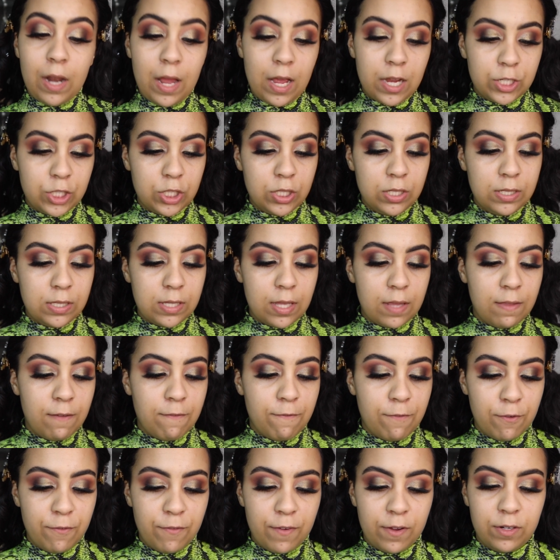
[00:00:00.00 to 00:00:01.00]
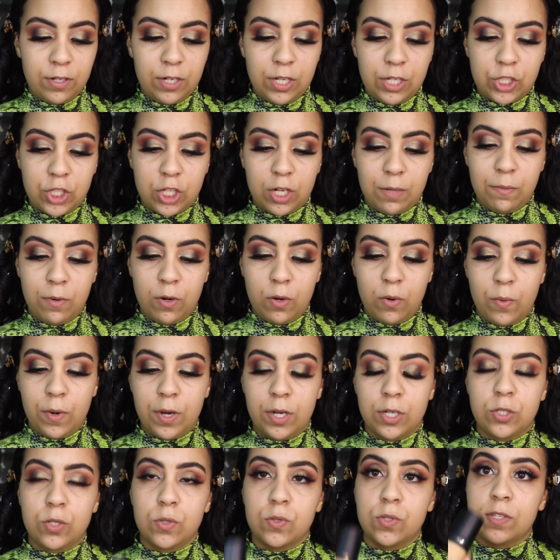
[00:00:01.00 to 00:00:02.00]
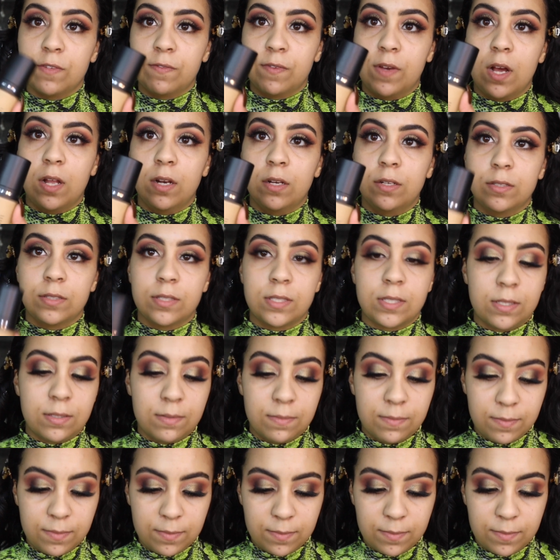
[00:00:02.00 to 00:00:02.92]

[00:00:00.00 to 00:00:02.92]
the lashes, and then for foundation, I'm going to wear Dose of Colors.